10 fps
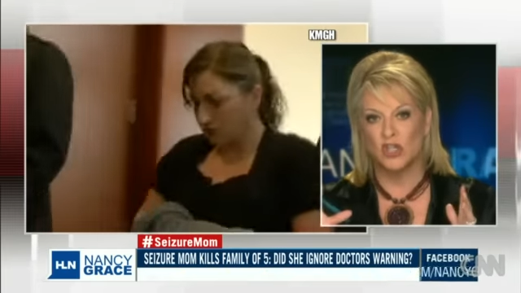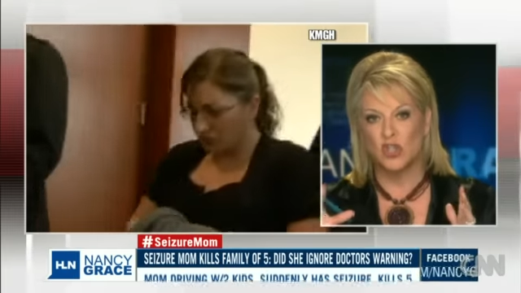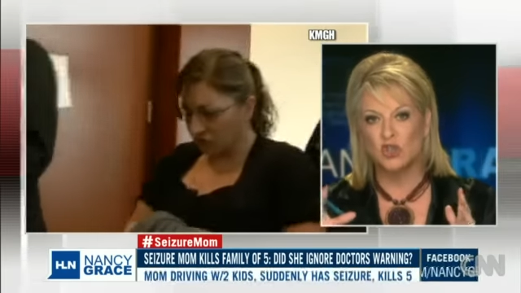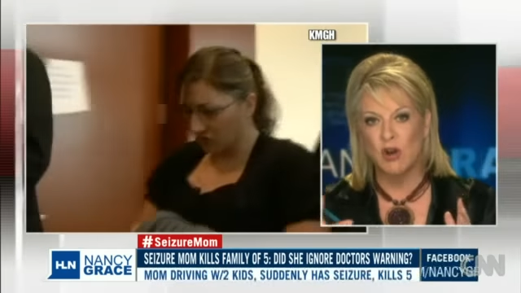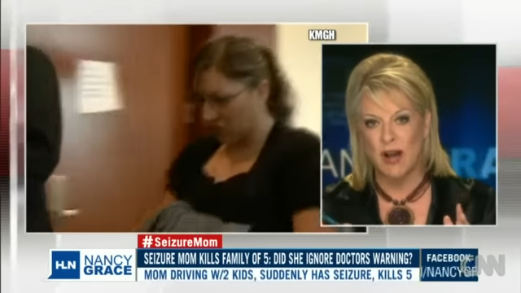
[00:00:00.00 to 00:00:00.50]

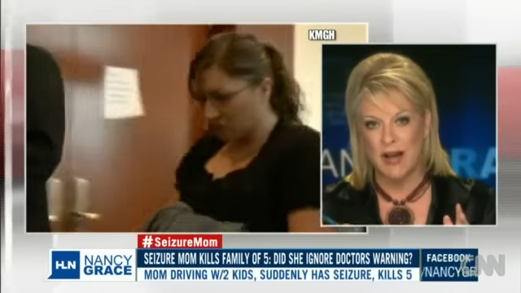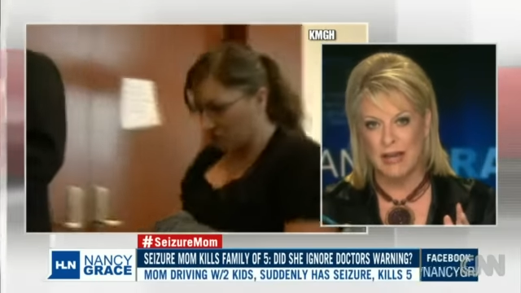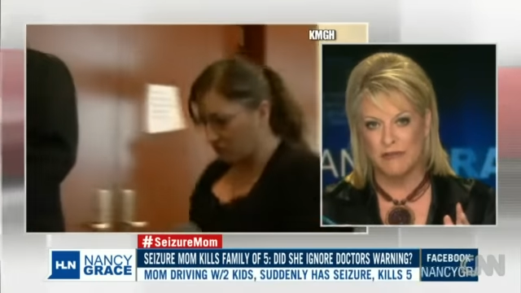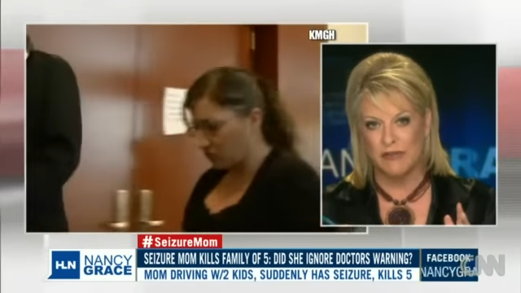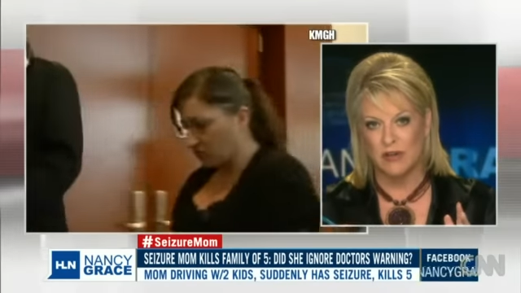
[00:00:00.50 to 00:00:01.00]

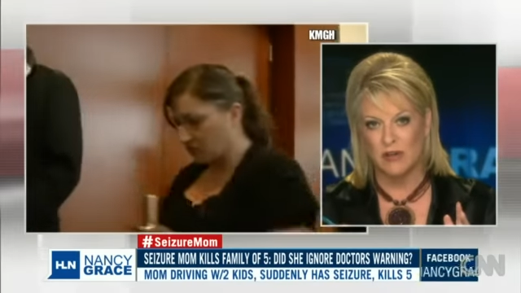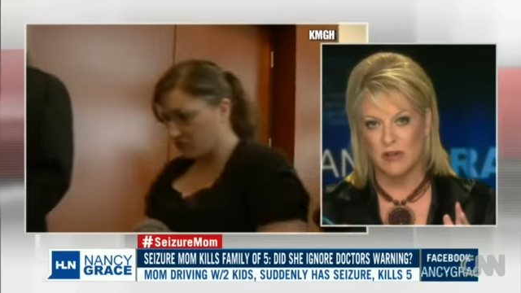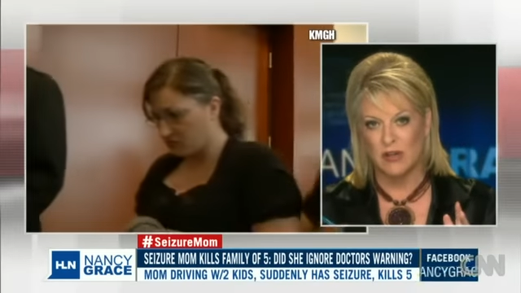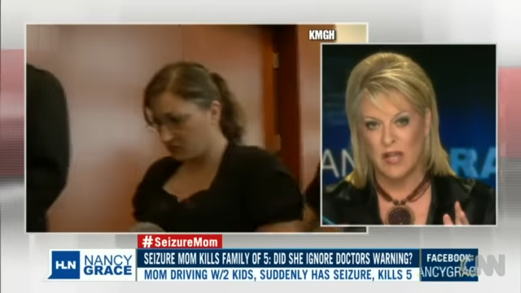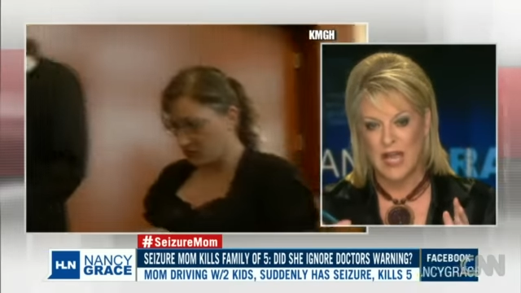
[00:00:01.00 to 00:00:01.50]
Speaker 1: drive.
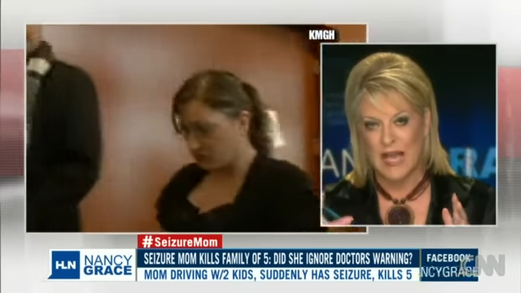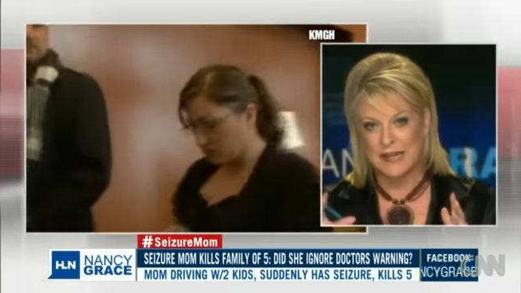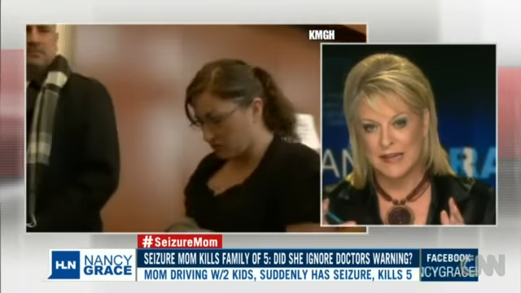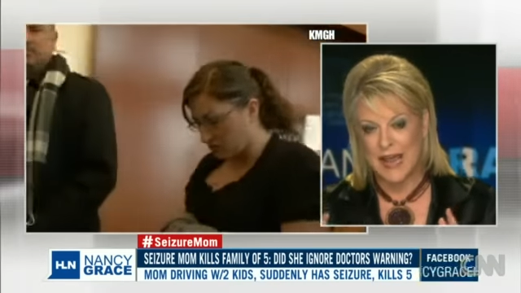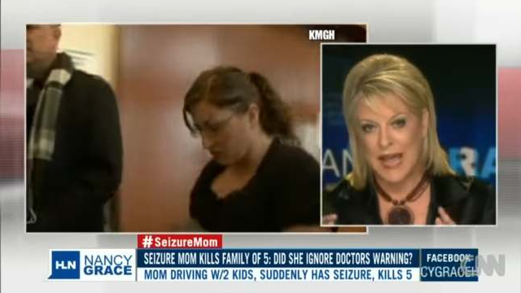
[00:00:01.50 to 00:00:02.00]

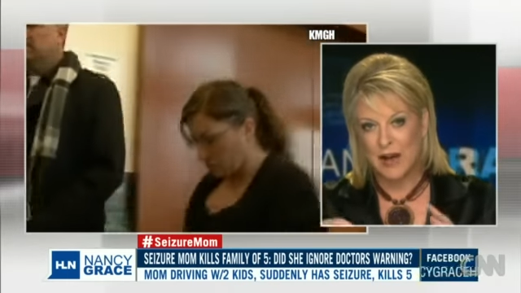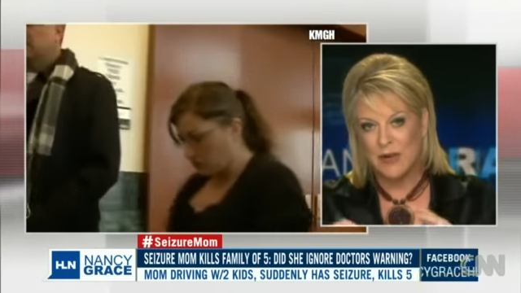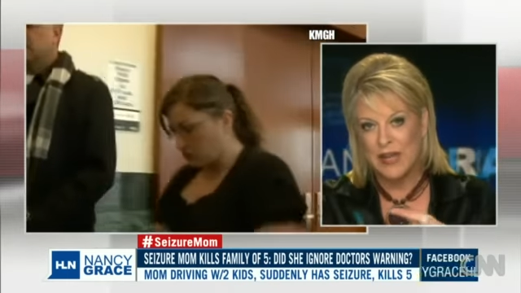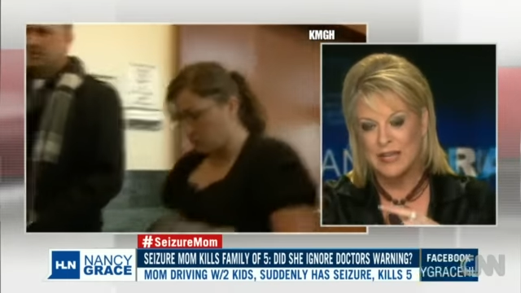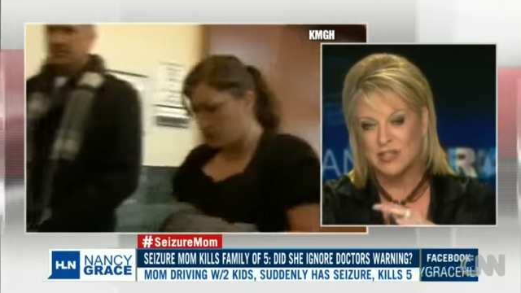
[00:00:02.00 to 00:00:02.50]
And
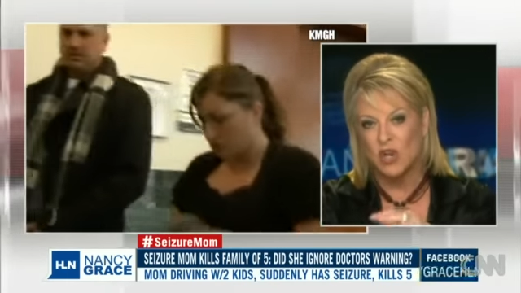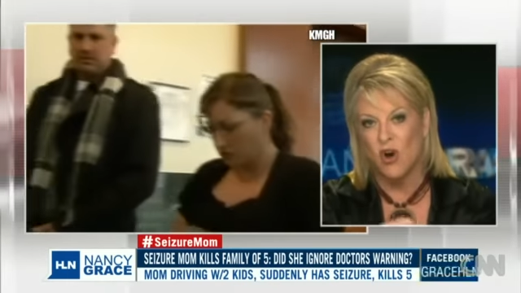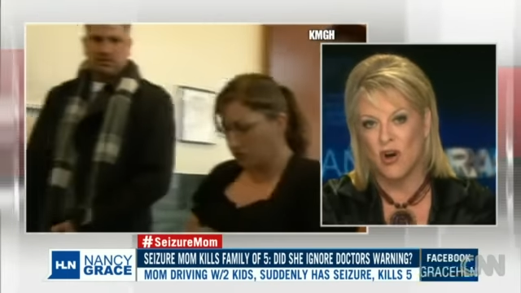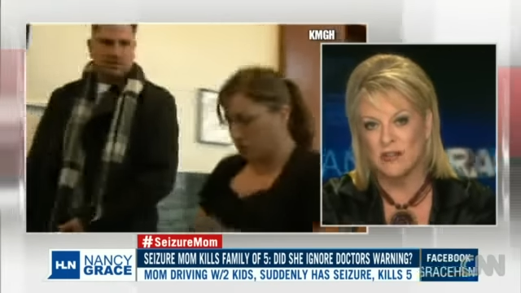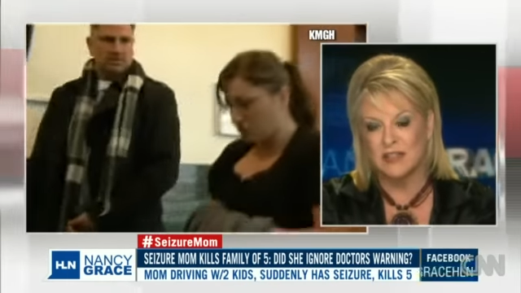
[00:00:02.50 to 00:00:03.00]
now it has
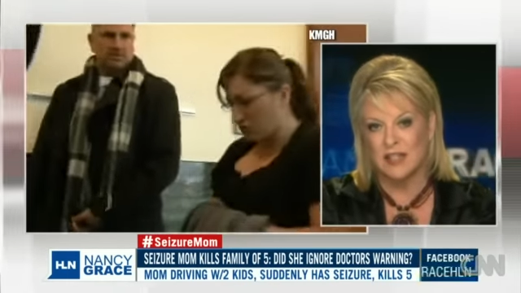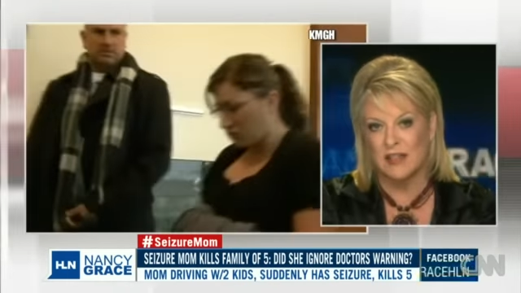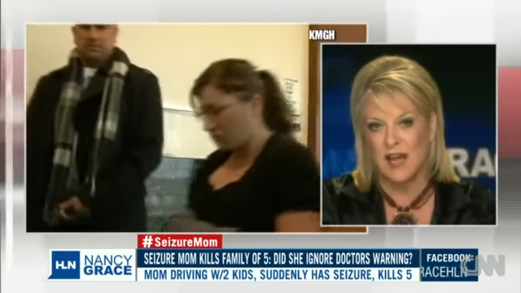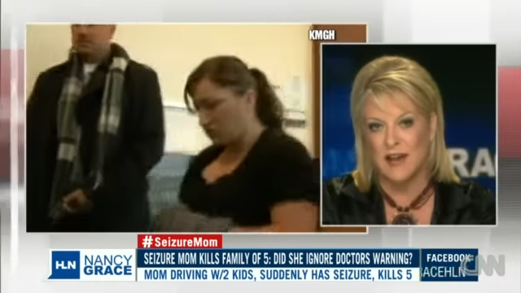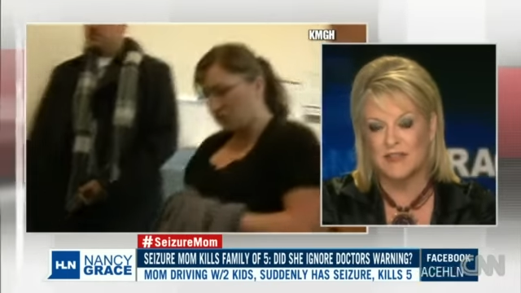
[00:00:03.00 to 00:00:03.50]
cost
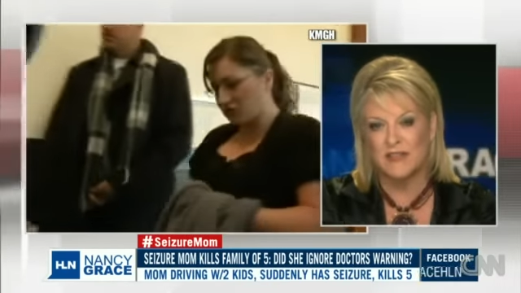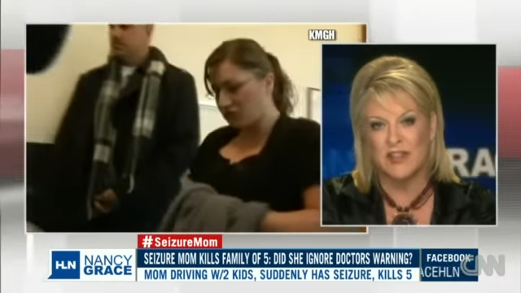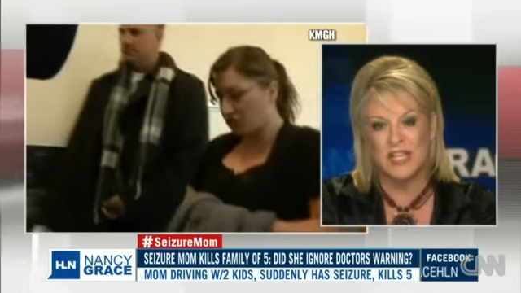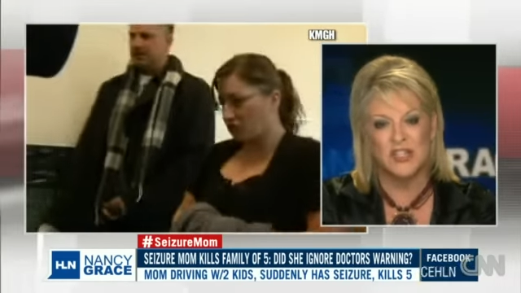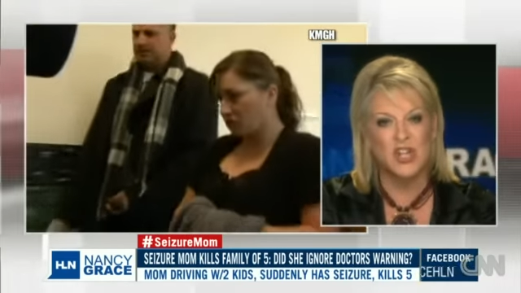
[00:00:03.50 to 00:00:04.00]
the lives
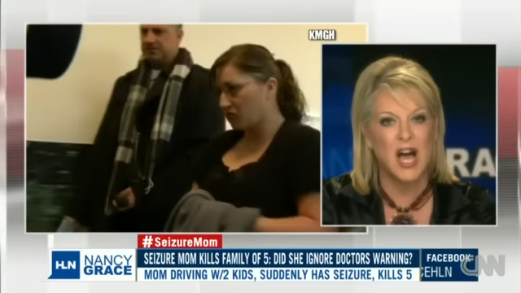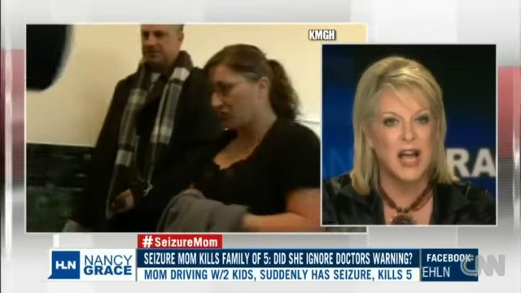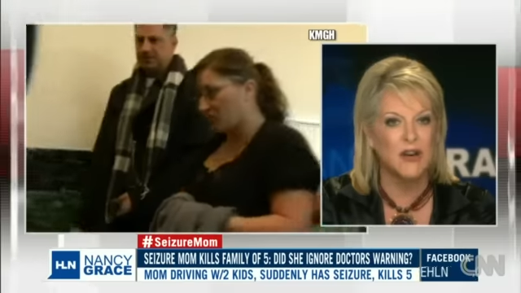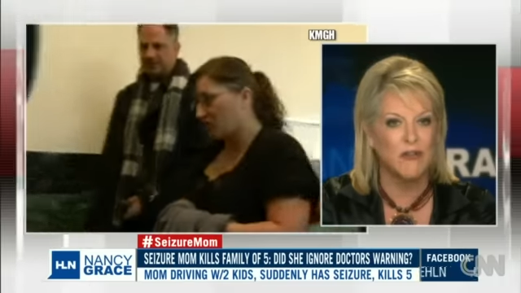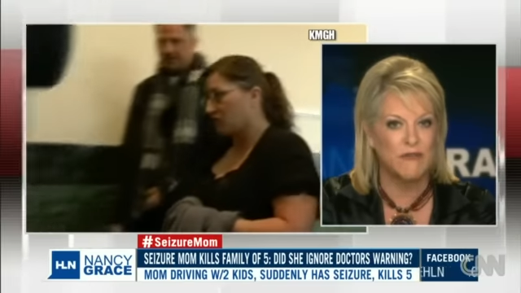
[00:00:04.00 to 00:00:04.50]
of an
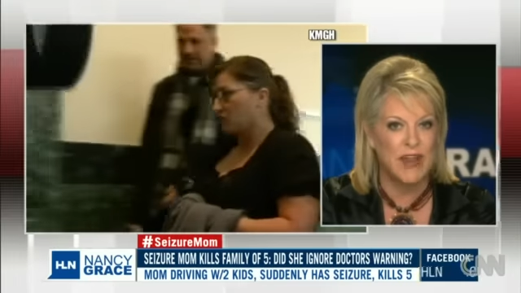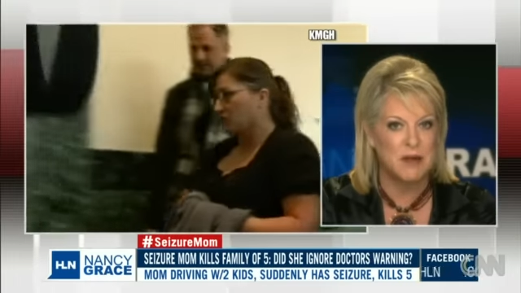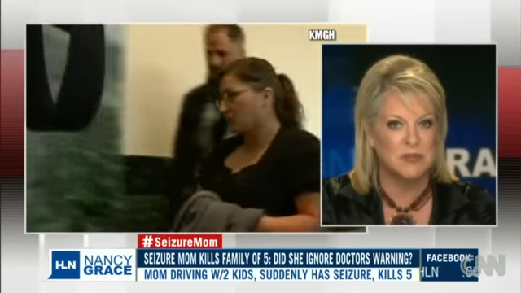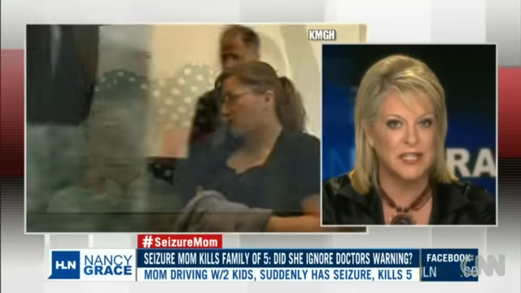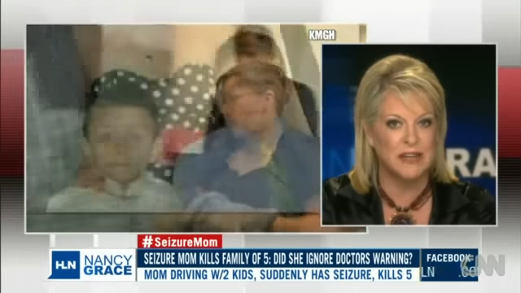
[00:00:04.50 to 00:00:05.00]
entire
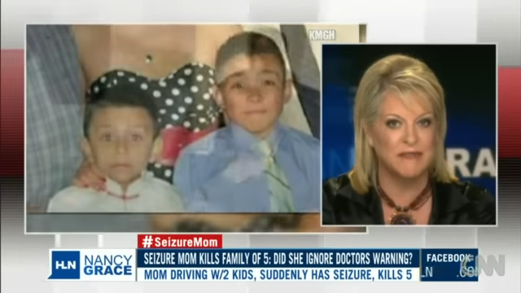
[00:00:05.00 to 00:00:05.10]
family